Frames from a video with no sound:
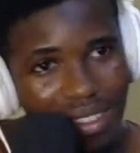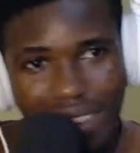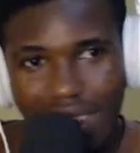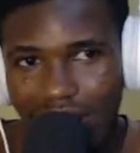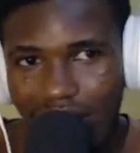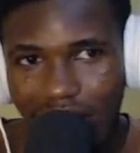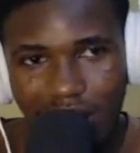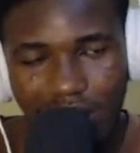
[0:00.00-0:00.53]

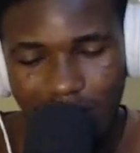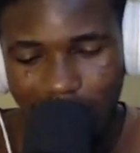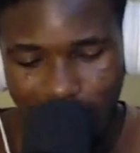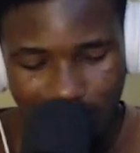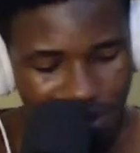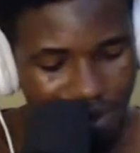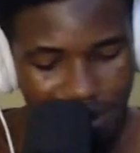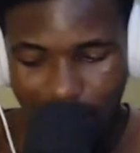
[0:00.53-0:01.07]
No.
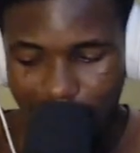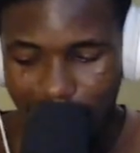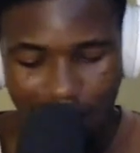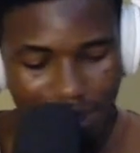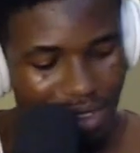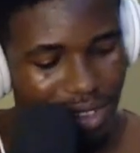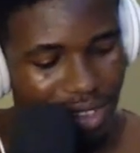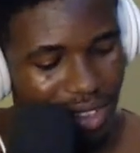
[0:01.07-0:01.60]

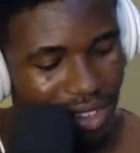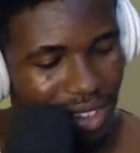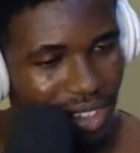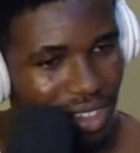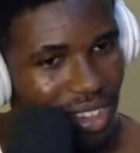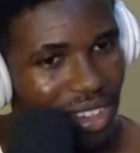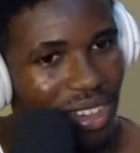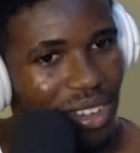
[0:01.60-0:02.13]

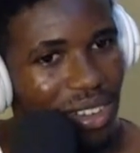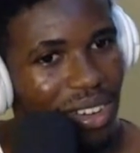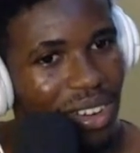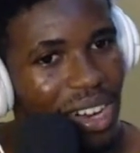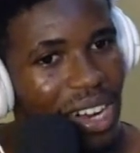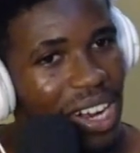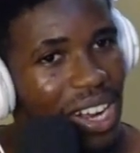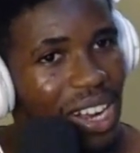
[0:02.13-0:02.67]
You
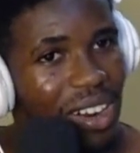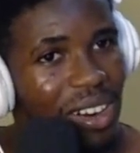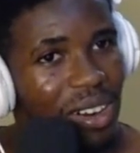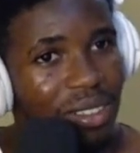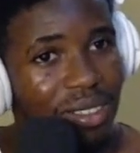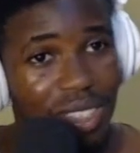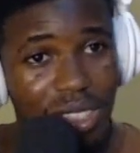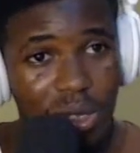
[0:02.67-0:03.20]
alone.
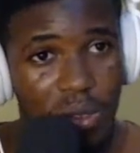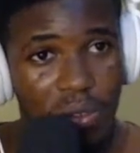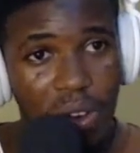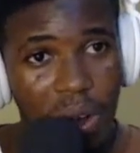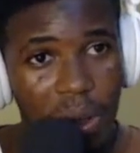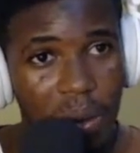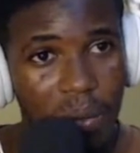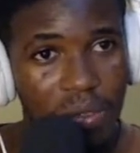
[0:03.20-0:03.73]
This could
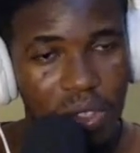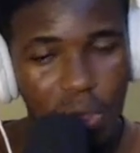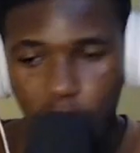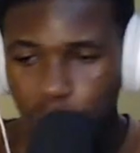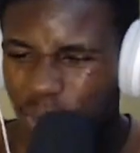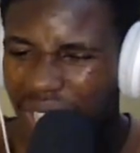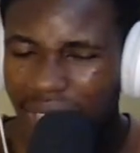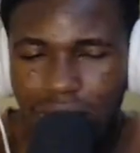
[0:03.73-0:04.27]
follow. So
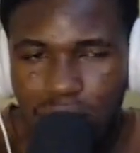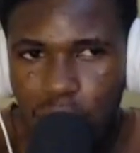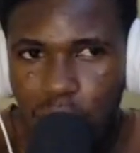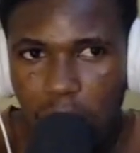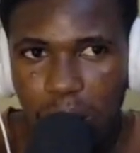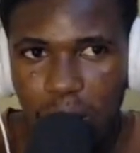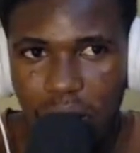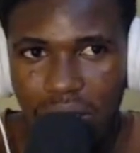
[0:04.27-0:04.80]
we have 2
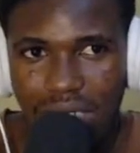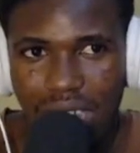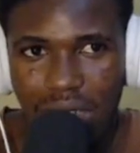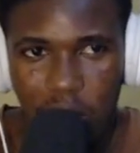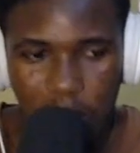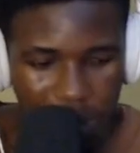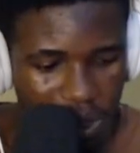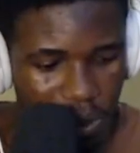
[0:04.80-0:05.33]
options there to
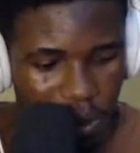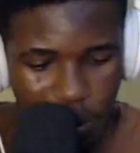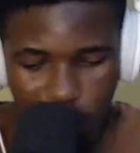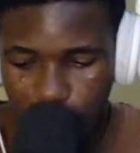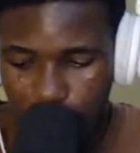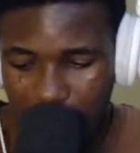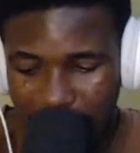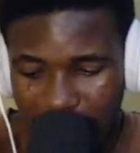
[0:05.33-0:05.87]
play. You could
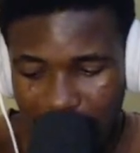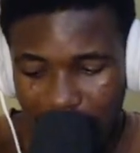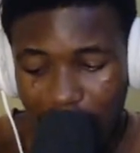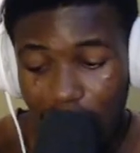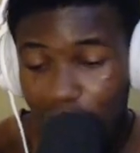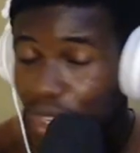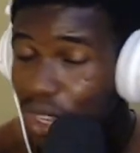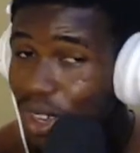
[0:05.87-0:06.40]
play
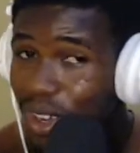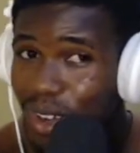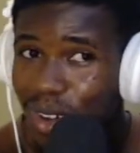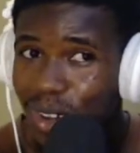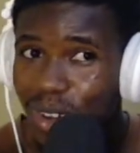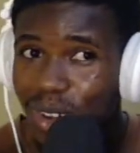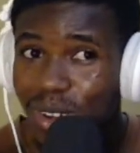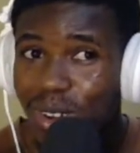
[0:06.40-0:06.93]

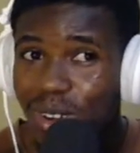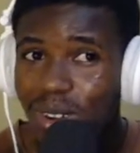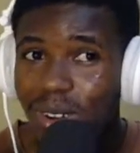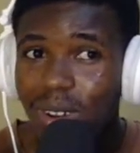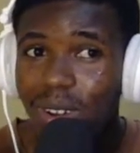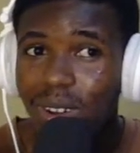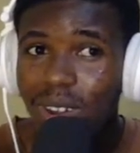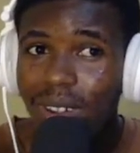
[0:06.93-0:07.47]
you